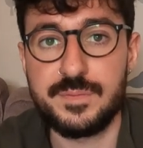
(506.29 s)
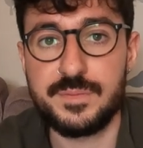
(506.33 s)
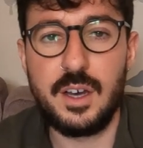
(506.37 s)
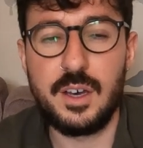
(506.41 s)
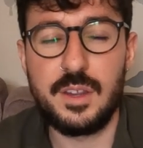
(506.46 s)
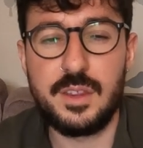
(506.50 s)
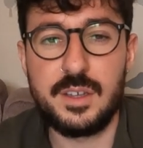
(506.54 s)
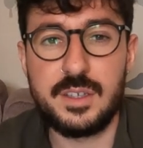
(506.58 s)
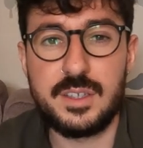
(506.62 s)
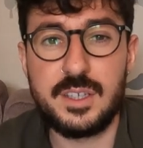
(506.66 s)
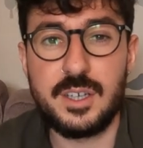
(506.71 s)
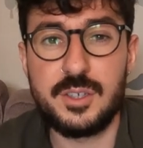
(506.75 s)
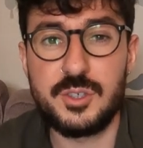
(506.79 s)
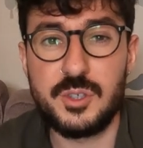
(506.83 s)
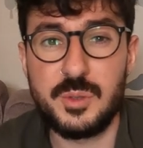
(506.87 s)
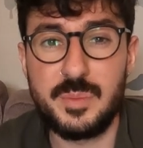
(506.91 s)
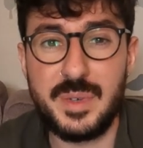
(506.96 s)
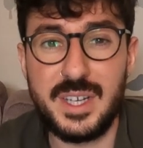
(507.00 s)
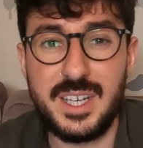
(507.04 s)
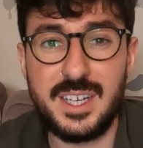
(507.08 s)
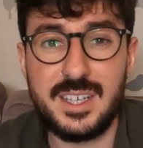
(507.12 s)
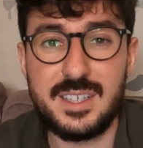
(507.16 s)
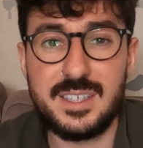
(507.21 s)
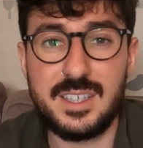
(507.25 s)
Other social
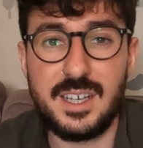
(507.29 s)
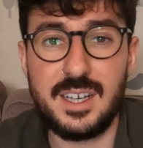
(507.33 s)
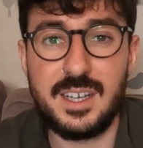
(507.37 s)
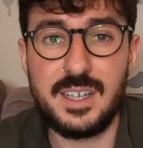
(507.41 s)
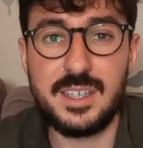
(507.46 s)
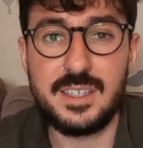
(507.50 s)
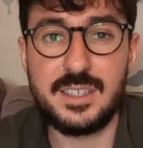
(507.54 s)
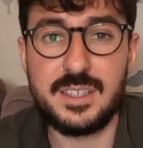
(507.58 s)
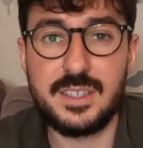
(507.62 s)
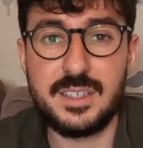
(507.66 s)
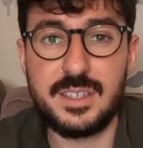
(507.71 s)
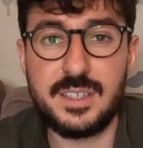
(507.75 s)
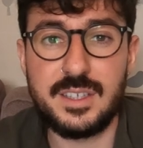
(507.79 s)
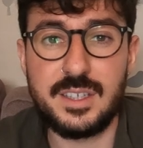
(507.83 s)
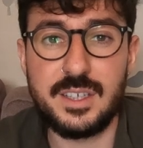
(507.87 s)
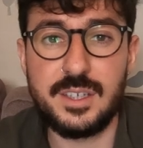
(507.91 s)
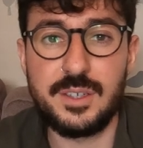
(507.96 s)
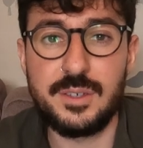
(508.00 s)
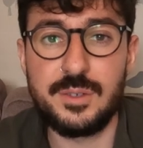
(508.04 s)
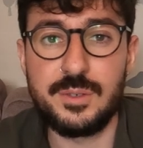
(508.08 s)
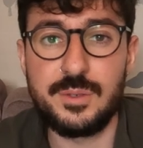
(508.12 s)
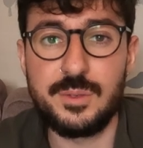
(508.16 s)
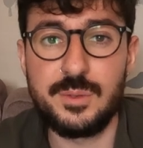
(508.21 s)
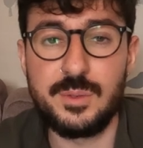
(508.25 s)
media sites
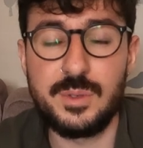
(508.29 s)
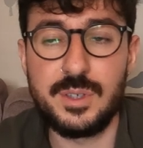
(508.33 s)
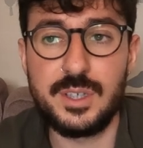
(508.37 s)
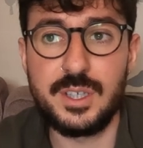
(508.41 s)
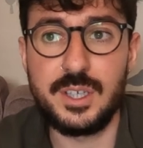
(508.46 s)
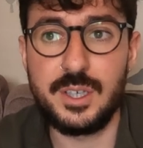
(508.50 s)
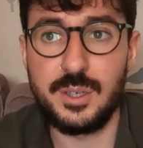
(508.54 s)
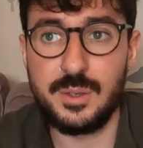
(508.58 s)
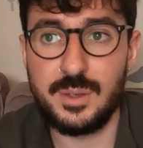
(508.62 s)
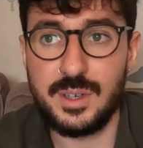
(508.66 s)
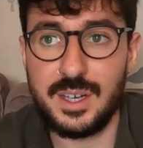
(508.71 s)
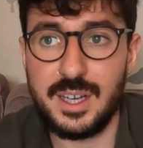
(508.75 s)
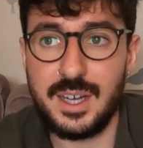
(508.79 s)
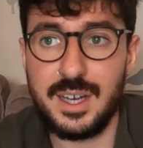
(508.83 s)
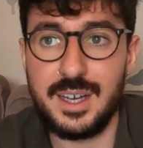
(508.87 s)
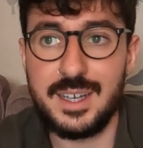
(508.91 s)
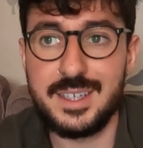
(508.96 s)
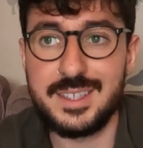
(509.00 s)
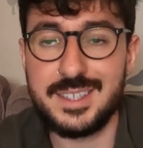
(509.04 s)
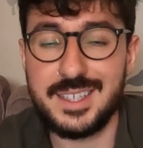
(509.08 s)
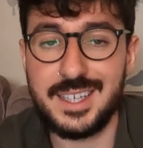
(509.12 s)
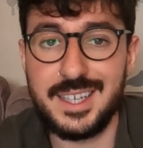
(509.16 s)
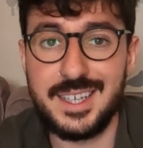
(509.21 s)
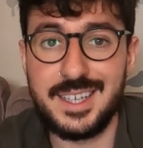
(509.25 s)
to
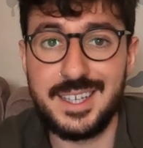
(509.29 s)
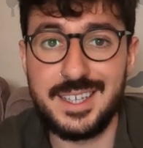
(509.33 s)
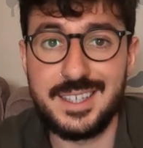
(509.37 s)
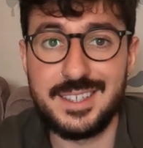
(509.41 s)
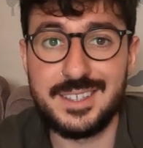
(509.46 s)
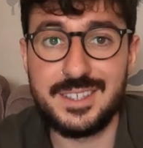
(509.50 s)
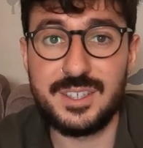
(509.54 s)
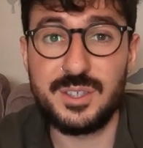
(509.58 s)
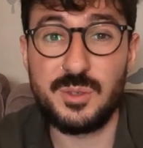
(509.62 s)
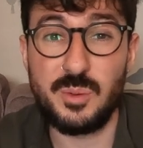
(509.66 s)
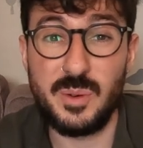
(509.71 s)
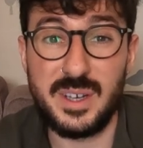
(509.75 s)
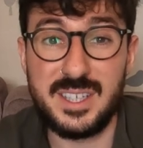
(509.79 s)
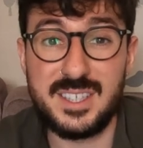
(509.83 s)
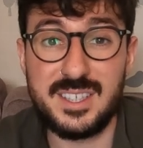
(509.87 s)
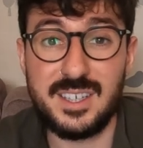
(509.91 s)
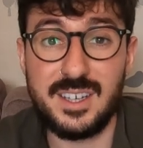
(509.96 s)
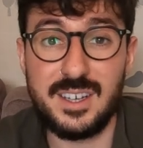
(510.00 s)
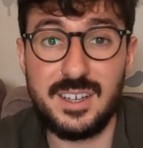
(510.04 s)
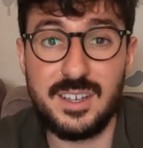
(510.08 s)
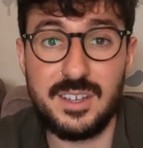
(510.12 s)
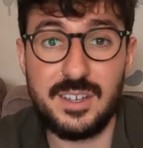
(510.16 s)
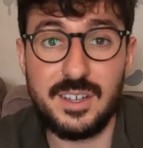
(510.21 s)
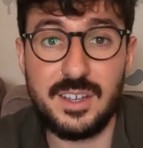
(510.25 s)
utilize is
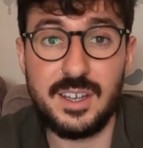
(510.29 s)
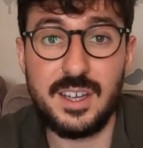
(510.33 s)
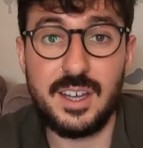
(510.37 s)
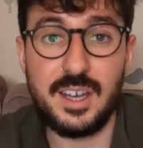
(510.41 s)
Twitter.